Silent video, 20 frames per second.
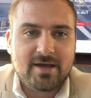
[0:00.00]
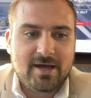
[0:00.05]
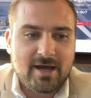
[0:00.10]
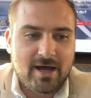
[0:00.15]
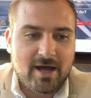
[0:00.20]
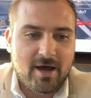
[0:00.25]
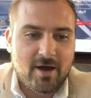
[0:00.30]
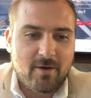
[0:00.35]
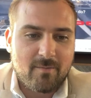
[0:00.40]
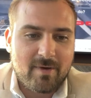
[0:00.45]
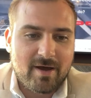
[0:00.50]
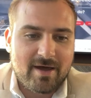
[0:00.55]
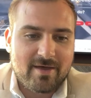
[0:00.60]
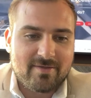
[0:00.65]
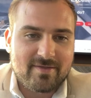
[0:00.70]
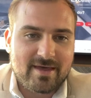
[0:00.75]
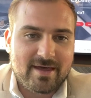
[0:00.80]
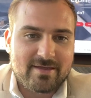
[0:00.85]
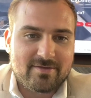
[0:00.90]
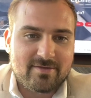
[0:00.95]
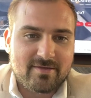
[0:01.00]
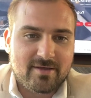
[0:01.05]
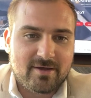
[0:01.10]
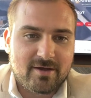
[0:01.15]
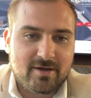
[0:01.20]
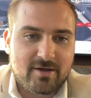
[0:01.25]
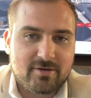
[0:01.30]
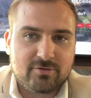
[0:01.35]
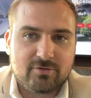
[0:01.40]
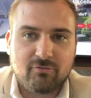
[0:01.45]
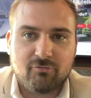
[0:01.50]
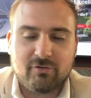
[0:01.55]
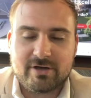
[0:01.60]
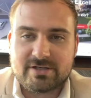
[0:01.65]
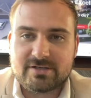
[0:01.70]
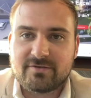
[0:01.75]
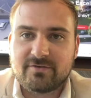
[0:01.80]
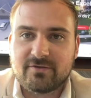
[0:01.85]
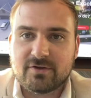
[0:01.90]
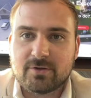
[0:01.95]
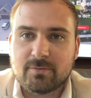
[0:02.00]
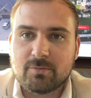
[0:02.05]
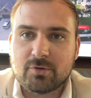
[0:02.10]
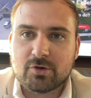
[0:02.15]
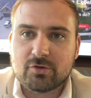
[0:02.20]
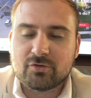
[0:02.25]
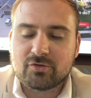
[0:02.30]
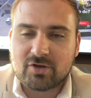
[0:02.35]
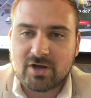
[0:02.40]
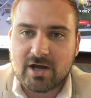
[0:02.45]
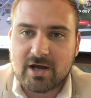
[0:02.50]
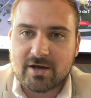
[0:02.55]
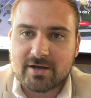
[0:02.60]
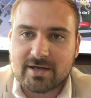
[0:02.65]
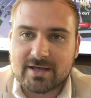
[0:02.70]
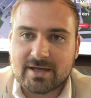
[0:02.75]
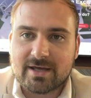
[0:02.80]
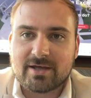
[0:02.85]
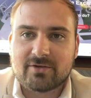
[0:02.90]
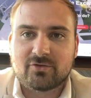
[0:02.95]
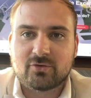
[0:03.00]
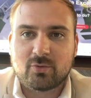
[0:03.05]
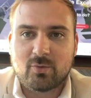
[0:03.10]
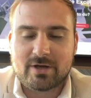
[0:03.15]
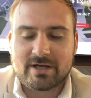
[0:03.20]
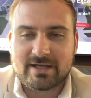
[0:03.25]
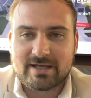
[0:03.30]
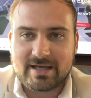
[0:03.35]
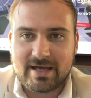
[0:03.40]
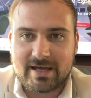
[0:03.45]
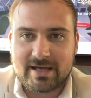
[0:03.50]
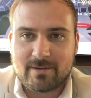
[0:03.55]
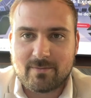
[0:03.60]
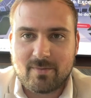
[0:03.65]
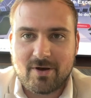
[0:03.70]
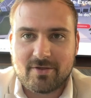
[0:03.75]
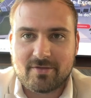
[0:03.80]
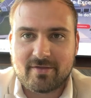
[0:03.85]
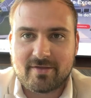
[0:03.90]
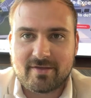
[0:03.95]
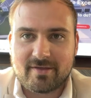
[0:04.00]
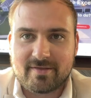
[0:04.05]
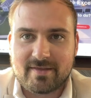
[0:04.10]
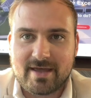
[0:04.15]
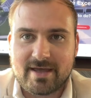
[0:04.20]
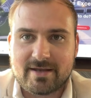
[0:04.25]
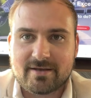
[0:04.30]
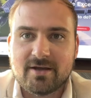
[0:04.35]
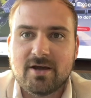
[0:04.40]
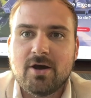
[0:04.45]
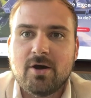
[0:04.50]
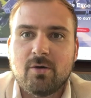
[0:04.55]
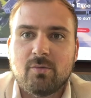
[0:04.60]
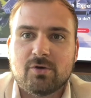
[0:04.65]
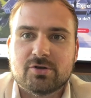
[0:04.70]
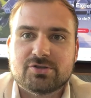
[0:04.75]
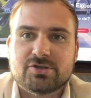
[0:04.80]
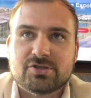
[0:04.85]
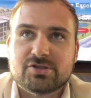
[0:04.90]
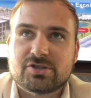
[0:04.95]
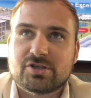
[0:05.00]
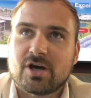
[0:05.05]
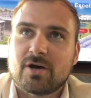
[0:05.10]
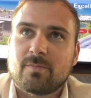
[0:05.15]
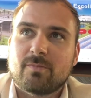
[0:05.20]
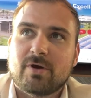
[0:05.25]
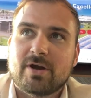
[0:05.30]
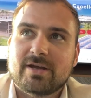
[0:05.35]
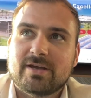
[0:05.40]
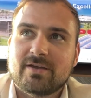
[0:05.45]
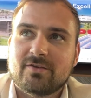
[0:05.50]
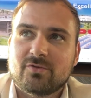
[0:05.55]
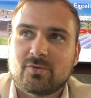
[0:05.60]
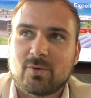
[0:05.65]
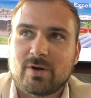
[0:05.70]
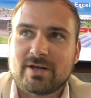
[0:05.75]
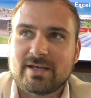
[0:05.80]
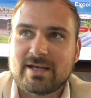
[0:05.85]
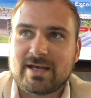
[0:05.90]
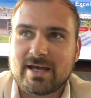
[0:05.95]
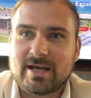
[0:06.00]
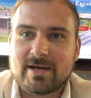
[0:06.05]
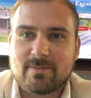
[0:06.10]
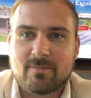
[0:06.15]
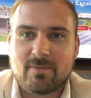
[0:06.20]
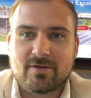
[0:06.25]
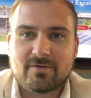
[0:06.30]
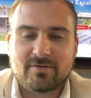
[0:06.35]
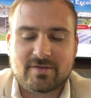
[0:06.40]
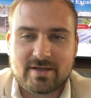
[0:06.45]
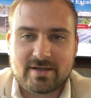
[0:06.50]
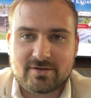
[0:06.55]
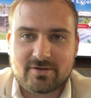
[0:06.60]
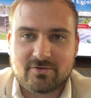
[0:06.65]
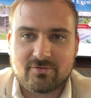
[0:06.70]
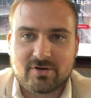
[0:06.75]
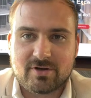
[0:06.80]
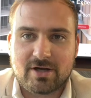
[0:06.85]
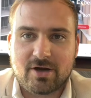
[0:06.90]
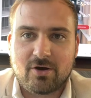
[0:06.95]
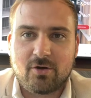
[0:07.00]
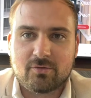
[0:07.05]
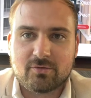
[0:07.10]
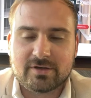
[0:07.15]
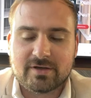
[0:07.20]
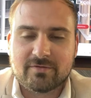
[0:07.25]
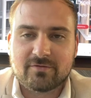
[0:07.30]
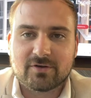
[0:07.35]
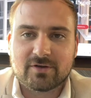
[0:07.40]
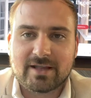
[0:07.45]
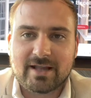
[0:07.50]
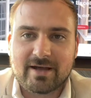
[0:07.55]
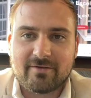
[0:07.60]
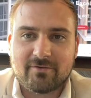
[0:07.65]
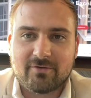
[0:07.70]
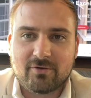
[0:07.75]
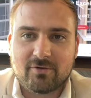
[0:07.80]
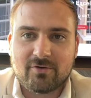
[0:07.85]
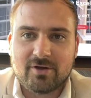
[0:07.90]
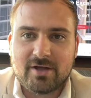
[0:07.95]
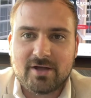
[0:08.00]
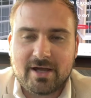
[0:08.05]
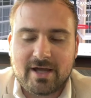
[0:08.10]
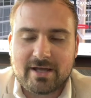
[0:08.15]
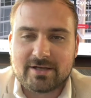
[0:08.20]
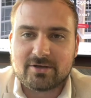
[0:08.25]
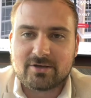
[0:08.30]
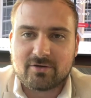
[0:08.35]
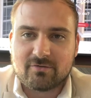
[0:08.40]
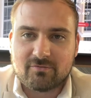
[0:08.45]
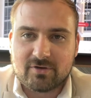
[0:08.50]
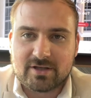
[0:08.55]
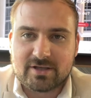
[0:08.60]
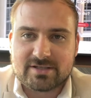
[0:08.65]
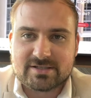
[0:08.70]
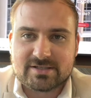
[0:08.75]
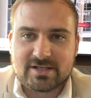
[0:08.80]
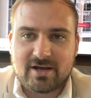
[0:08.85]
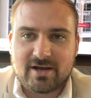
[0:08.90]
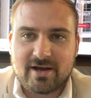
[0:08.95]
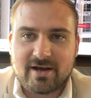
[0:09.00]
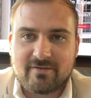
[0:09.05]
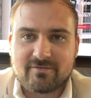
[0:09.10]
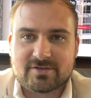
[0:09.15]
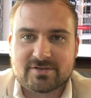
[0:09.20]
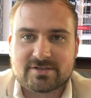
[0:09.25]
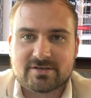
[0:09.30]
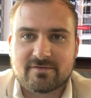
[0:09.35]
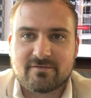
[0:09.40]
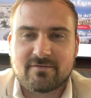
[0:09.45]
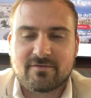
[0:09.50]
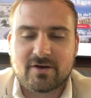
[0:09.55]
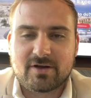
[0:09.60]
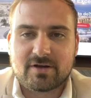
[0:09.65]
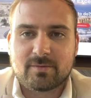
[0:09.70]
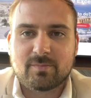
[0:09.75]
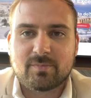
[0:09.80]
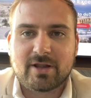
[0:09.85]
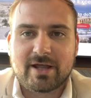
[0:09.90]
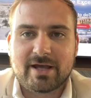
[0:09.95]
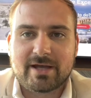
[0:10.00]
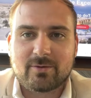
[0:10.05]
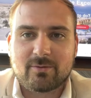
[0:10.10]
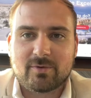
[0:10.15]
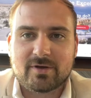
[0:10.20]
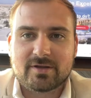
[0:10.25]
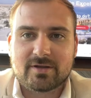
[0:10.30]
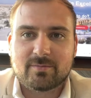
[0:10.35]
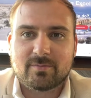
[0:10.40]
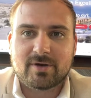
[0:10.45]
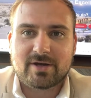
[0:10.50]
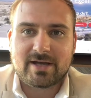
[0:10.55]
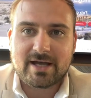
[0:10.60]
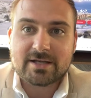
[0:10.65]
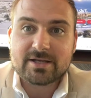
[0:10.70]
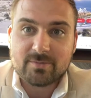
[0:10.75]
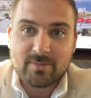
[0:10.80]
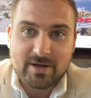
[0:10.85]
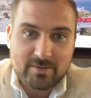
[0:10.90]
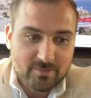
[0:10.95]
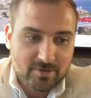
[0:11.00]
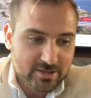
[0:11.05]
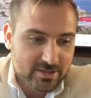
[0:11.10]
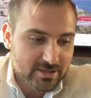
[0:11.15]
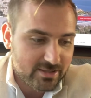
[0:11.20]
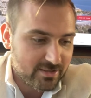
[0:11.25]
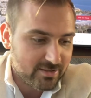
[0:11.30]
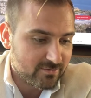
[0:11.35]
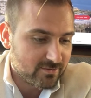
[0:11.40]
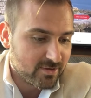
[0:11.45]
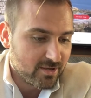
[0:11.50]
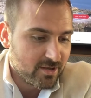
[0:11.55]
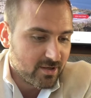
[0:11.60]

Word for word: Um, and then the, the reach for the moon target at 20k a month. And then once you start breaking 20k a month, then you're in a whole different level and you can really start having some fun and playing with it. But can you make money in